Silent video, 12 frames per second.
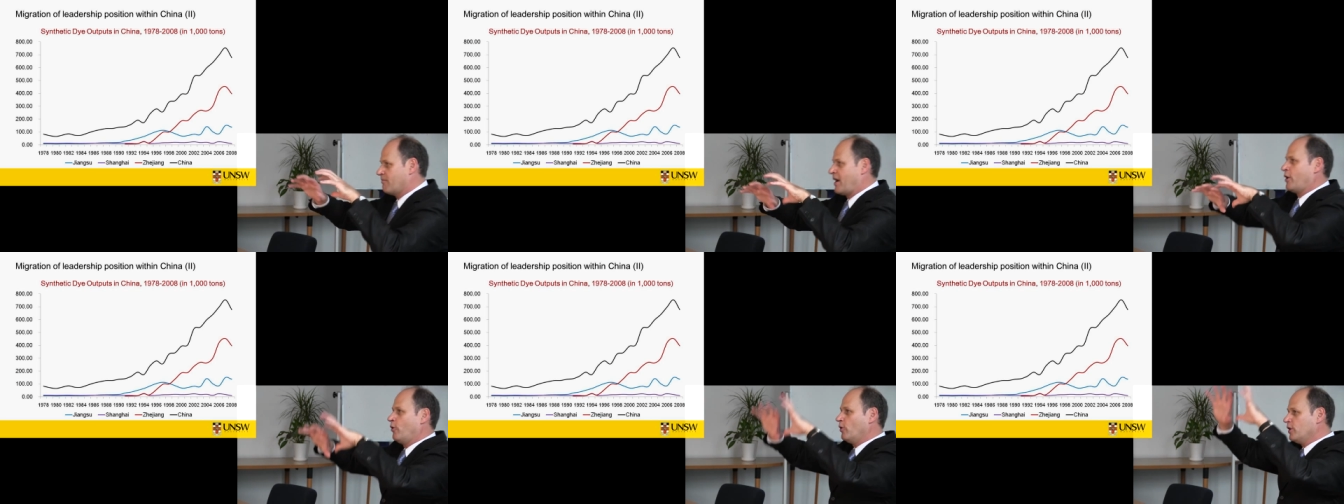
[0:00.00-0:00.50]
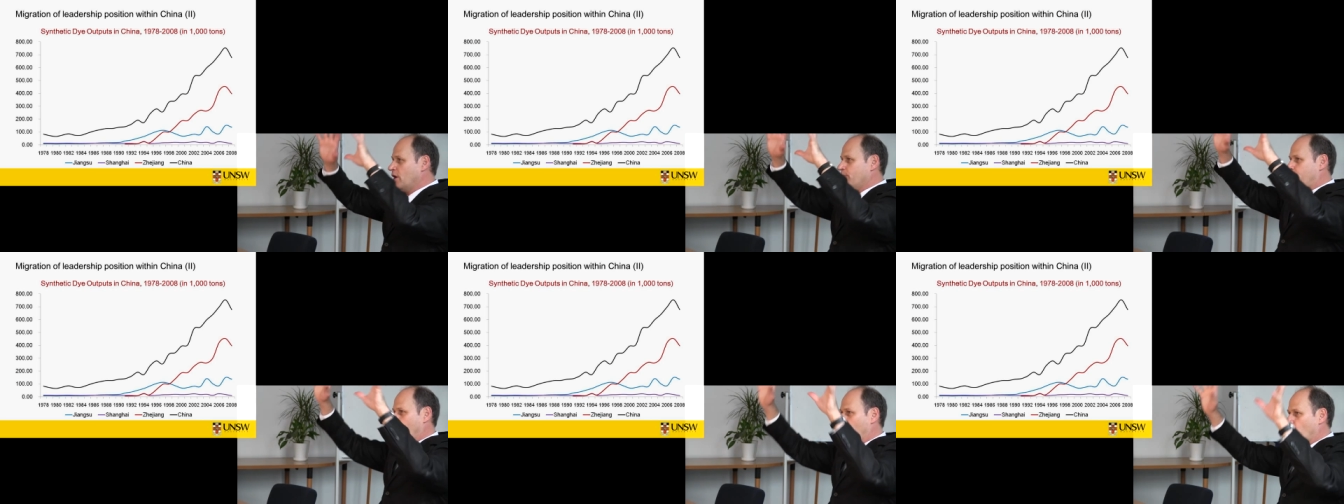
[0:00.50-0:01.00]
my earlier
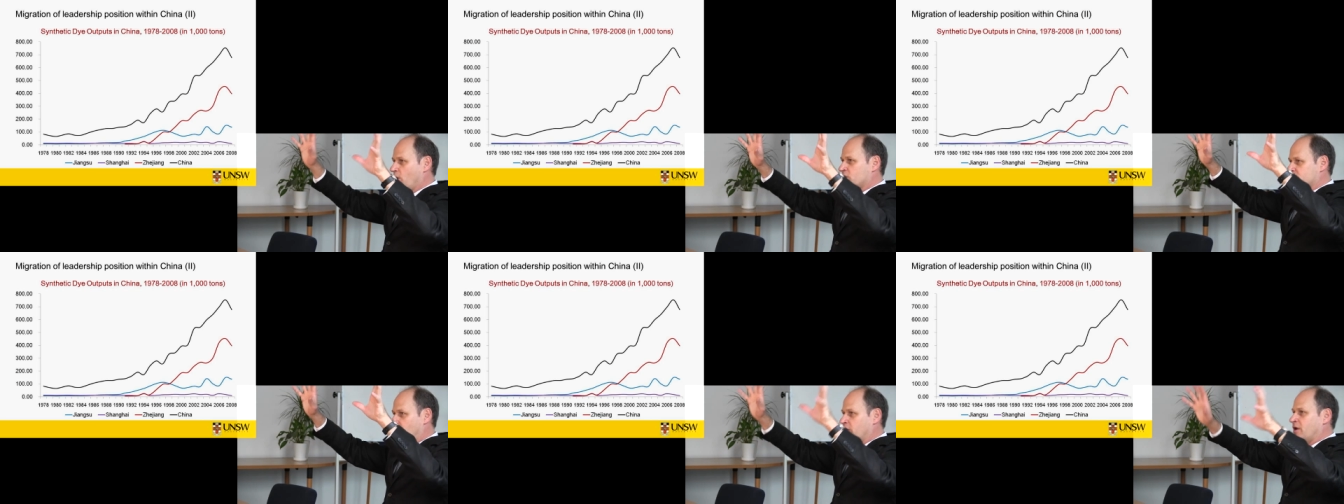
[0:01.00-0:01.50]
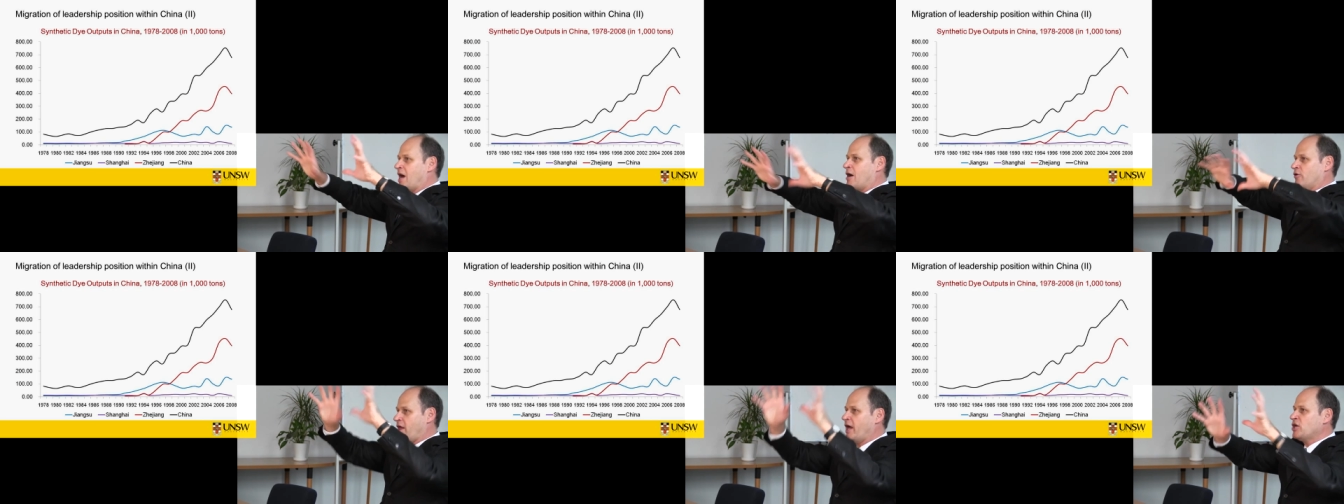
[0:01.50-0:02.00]
book was on
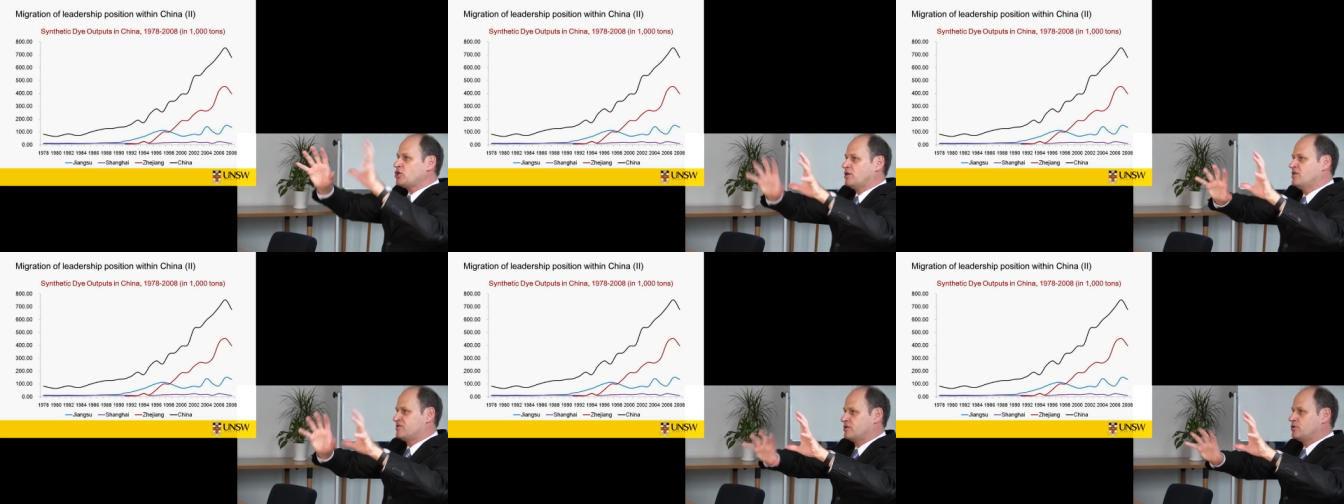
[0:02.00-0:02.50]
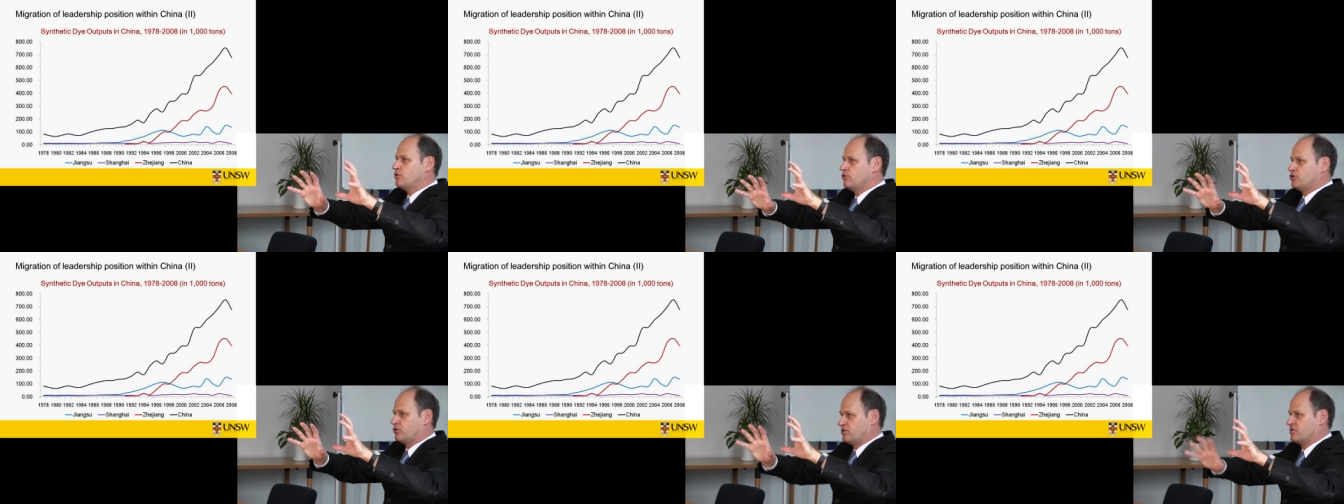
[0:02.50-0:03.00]
how national
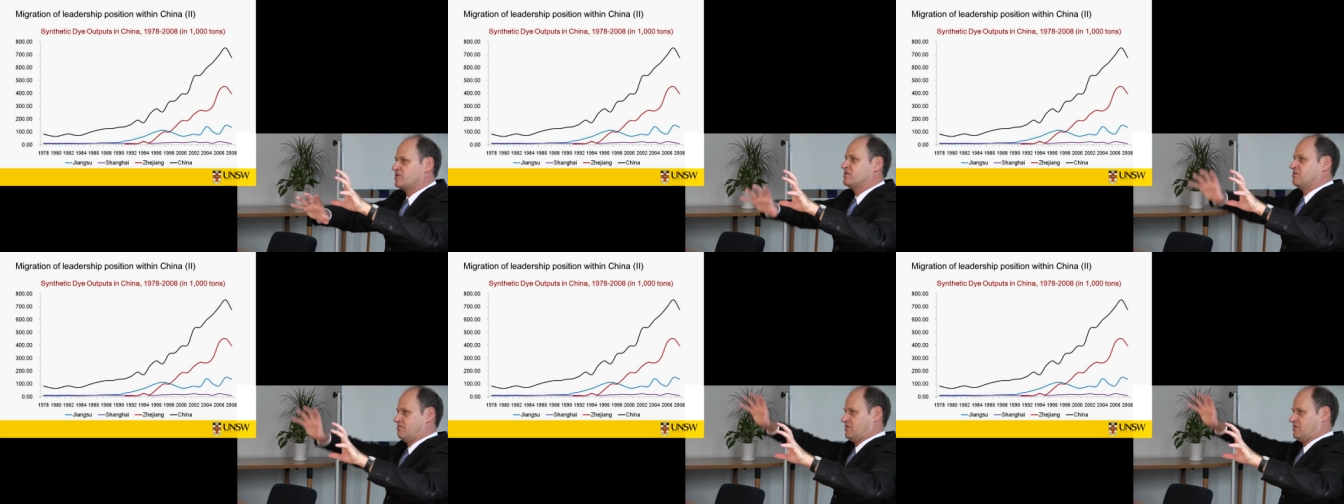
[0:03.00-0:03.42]
institutions